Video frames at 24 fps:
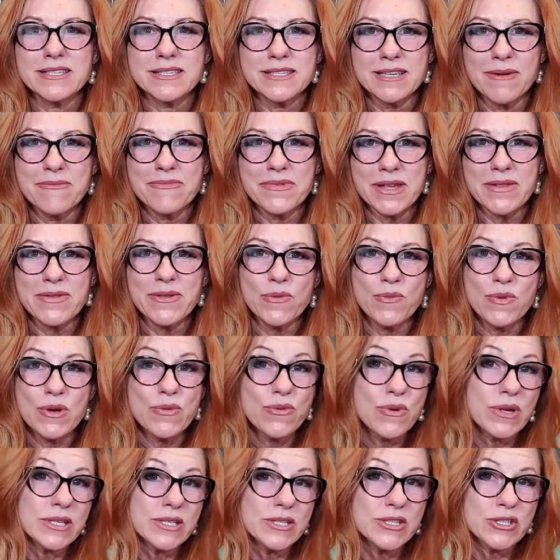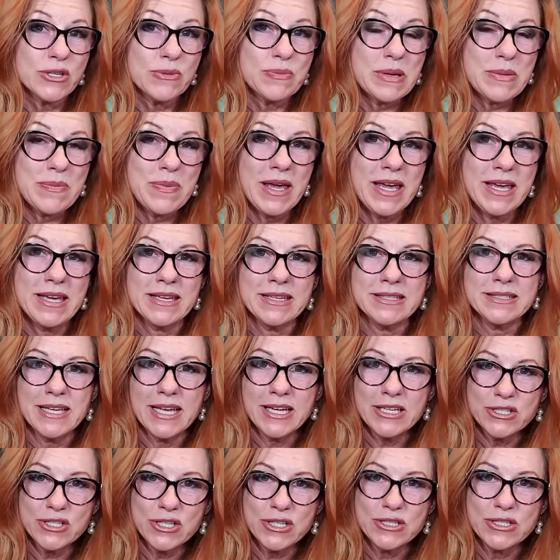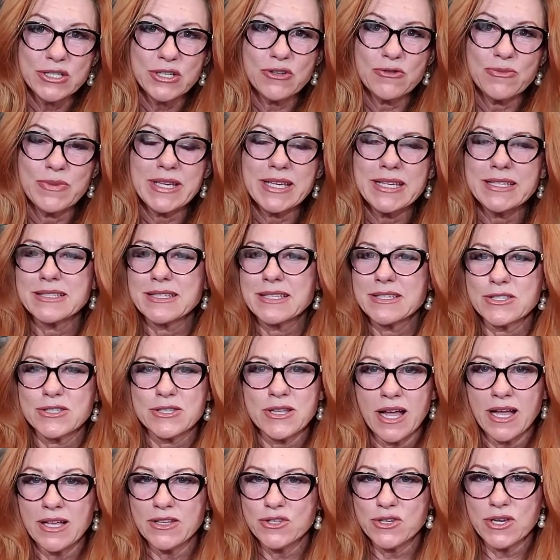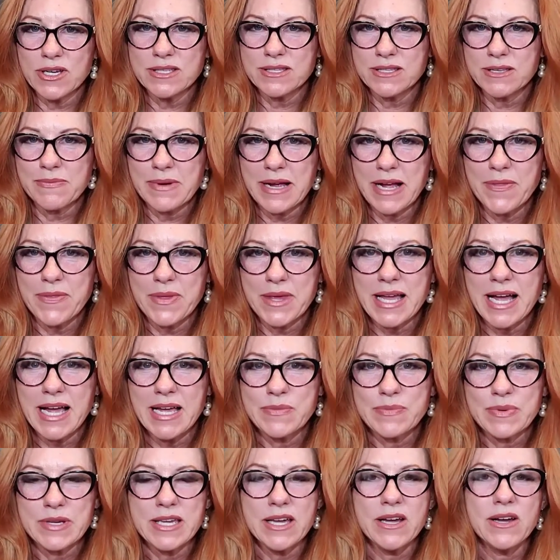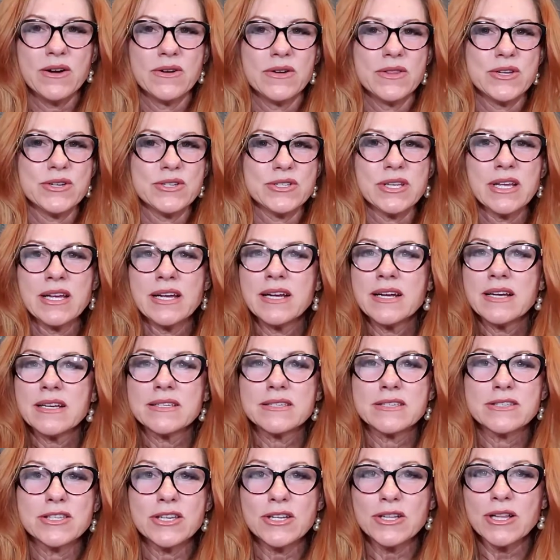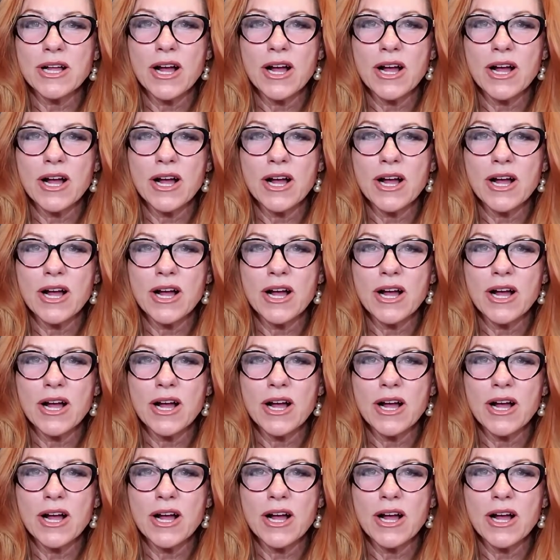something that we really should be paying attention to because it's not just about the IPO and there's still